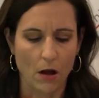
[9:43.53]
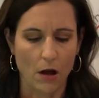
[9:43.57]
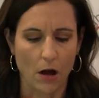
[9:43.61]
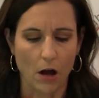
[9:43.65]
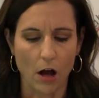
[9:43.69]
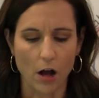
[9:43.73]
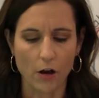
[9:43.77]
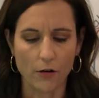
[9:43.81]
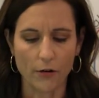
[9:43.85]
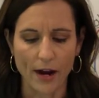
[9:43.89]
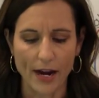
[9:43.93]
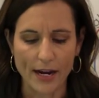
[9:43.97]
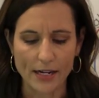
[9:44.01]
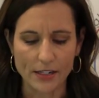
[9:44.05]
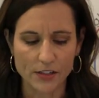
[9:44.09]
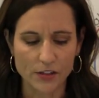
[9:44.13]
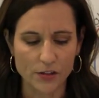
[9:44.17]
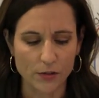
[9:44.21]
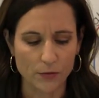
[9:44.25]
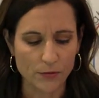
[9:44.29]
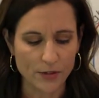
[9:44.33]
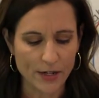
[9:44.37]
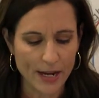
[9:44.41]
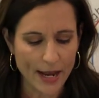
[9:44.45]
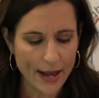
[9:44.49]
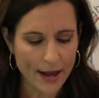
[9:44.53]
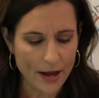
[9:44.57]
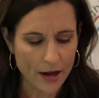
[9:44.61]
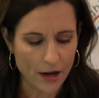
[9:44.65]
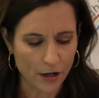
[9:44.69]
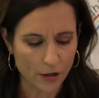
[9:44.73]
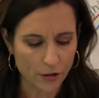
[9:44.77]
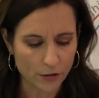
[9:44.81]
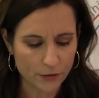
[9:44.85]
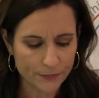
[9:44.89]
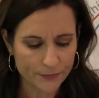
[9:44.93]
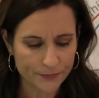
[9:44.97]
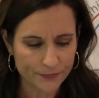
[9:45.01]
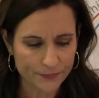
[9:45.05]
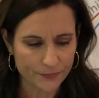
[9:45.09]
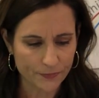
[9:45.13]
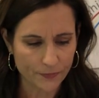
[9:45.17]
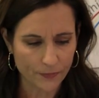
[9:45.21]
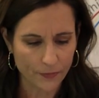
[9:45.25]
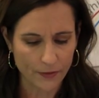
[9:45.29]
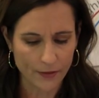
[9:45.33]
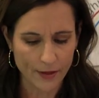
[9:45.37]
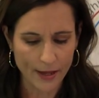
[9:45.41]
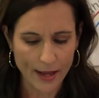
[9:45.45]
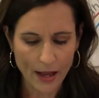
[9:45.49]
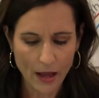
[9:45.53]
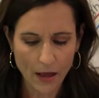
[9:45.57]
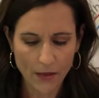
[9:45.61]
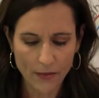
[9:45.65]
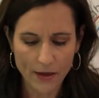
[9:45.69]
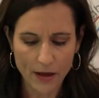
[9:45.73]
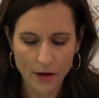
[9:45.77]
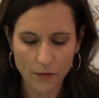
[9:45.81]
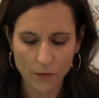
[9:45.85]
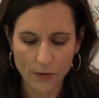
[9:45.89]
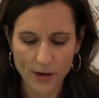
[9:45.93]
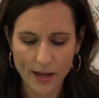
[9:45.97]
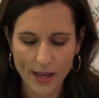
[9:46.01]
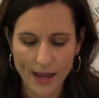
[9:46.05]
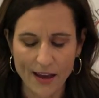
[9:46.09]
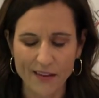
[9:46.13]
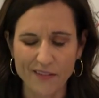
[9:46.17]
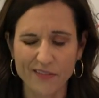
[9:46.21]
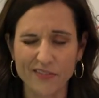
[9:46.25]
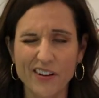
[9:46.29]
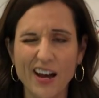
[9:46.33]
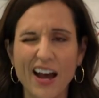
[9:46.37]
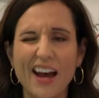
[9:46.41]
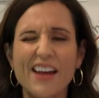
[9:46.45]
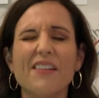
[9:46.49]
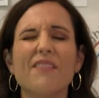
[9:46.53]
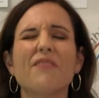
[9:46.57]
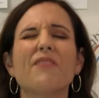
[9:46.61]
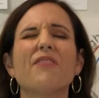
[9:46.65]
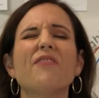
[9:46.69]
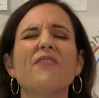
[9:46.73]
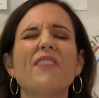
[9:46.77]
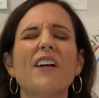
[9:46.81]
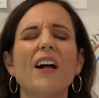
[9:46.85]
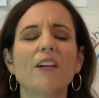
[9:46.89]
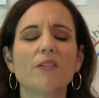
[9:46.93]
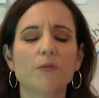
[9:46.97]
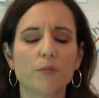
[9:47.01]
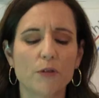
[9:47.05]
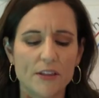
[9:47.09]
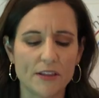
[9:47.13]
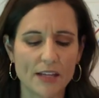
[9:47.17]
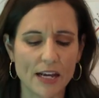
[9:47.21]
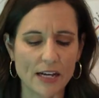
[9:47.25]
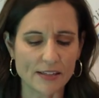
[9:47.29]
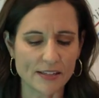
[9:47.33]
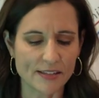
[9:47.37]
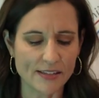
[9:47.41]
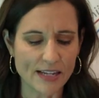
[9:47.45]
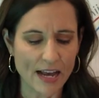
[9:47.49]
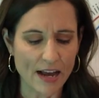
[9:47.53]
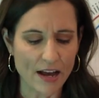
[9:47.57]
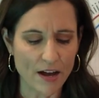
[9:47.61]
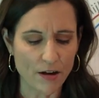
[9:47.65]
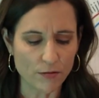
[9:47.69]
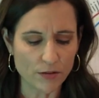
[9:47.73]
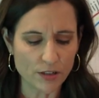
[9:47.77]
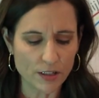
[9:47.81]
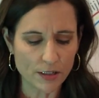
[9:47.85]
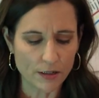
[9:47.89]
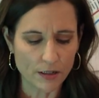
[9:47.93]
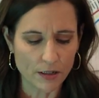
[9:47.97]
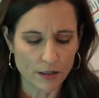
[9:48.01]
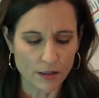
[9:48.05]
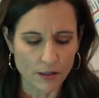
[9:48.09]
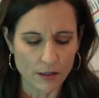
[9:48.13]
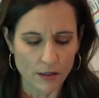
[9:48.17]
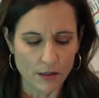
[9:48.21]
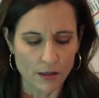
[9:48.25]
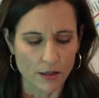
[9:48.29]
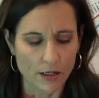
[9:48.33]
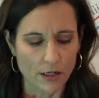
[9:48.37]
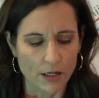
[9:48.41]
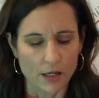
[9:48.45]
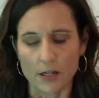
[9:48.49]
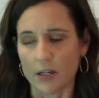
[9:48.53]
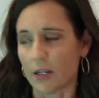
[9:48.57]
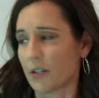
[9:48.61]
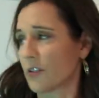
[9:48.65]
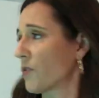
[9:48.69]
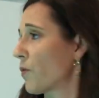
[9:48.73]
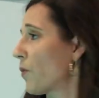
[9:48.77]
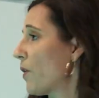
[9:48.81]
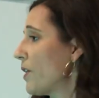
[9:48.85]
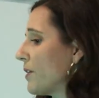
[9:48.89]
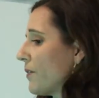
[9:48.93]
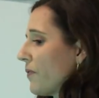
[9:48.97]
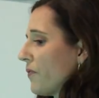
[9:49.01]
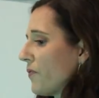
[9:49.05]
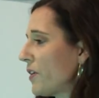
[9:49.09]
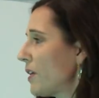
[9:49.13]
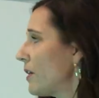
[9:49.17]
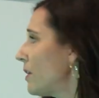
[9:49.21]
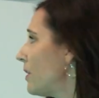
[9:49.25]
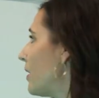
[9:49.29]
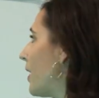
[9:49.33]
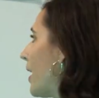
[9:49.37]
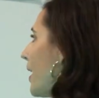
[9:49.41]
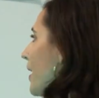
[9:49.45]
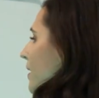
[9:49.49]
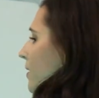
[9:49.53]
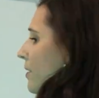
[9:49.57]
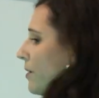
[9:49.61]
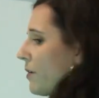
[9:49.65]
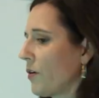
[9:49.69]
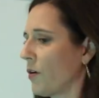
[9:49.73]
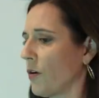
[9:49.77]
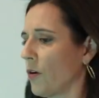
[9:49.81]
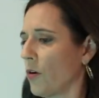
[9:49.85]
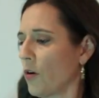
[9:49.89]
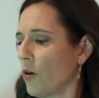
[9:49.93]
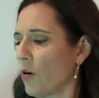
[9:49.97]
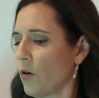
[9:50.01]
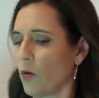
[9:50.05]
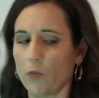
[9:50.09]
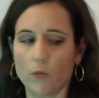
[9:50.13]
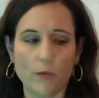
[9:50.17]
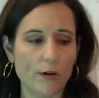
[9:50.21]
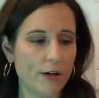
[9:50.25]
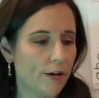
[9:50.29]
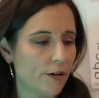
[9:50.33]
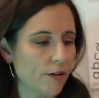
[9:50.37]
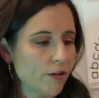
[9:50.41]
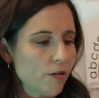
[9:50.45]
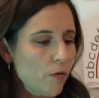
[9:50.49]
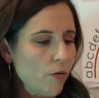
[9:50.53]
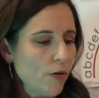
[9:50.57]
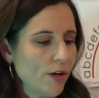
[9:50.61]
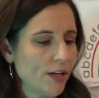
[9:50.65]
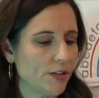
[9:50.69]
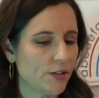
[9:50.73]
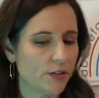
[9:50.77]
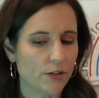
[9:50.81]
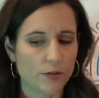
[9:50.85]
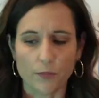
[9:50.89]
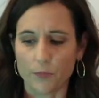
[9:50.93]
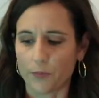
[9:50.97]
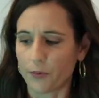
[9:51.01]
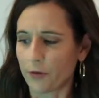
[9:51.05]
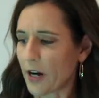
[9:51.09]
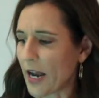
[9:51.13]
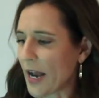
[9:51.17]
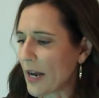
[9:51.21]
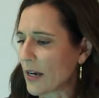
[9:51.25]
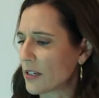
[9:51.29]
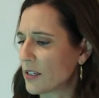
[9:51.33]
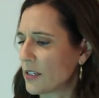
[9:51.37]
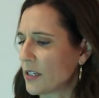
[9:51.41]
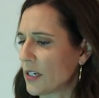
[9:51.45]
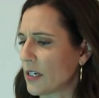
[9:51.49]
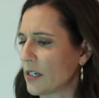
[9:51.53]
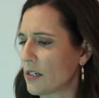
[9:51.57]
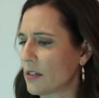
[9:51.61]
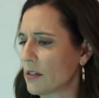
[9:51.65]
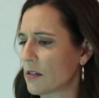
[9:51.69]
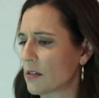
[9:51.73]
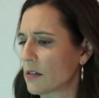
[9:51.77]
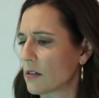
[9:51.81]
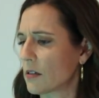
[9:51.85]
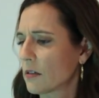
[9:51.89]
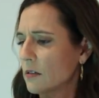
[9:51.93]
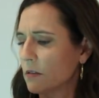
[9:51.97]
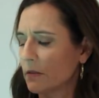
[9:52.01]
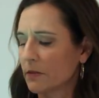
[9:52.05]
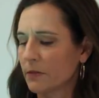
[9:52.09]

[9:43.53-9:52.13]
All right, so now that we have kind of felt what that sound is going to feel like, we are going to practice